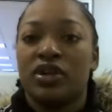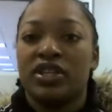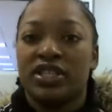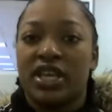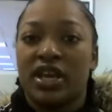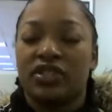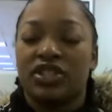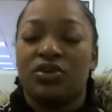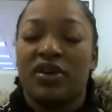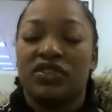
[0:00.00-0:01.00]
discounts
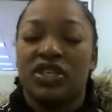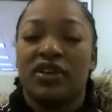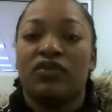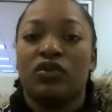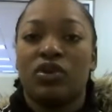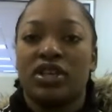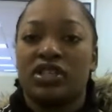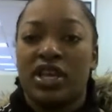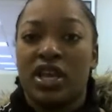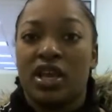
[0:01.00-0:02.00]
that you have received through
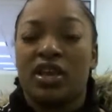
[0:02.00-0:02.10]
USAA